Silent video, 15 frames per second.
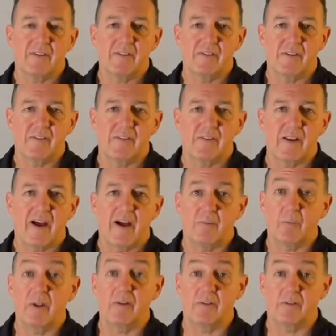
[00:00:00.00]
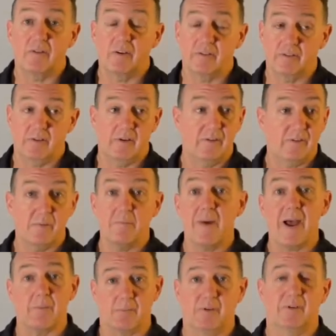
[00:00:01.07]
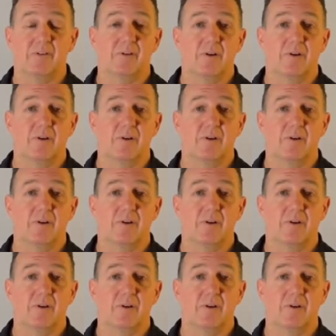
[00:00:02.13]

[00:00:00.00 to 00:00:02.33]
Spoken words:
is to start with just some maps